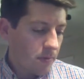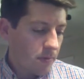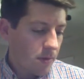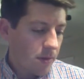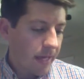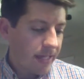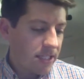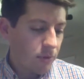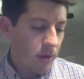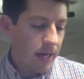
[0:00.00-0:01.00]
They
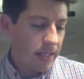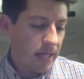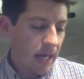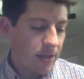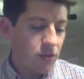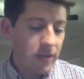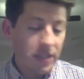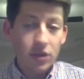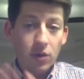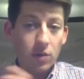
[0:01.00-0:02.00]
spread kind of
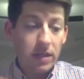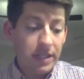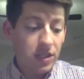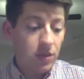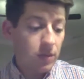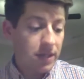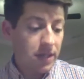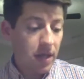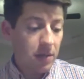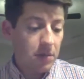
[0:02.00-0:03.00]
traditional religion with
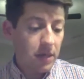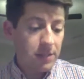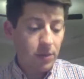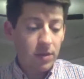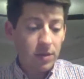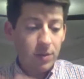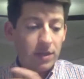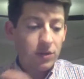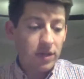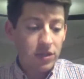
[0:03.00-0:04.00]
them. They spread
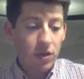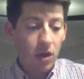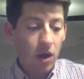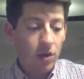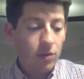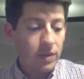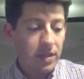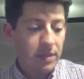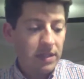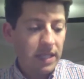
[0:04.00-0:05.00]
traditional art with
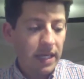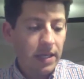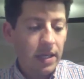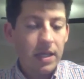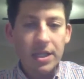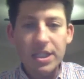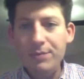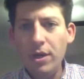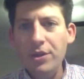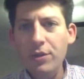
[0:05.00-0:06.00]
them as they
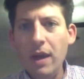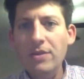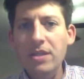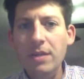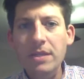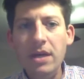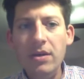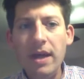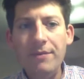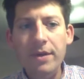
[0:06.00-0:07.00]
spread throughout
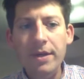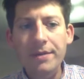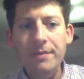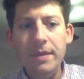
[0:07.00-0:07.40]
sub-Saharan Africa.